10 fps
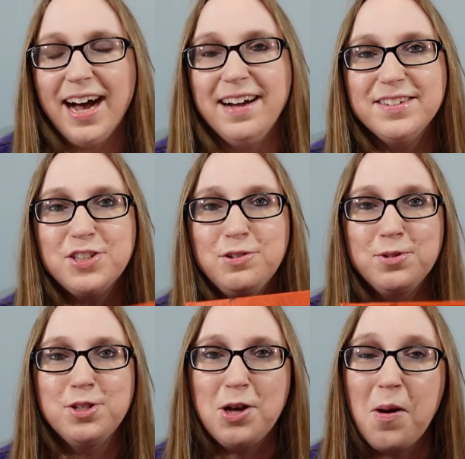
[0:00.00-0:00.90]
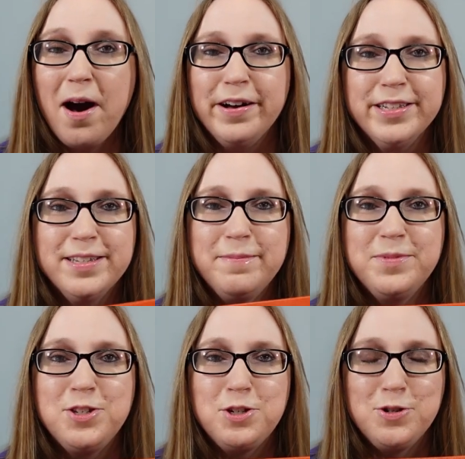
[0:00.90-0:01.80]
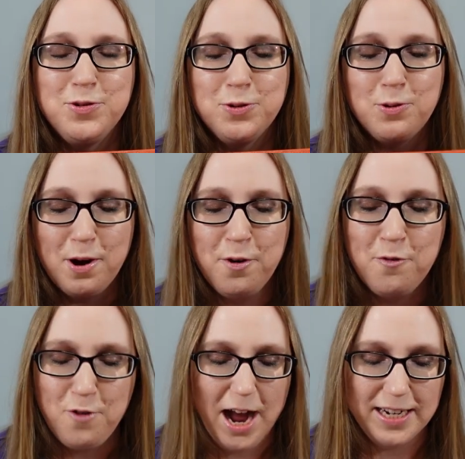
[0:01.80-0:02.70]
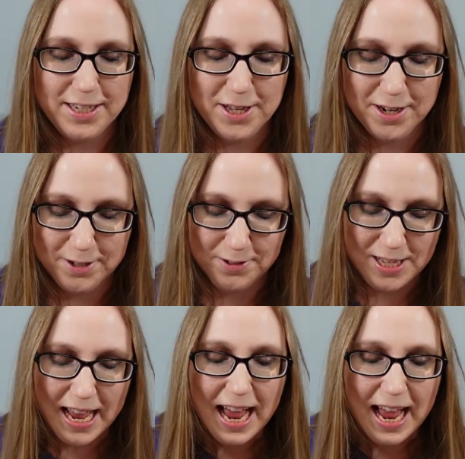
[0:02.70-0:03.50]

Uh, so it was so awesome to find those.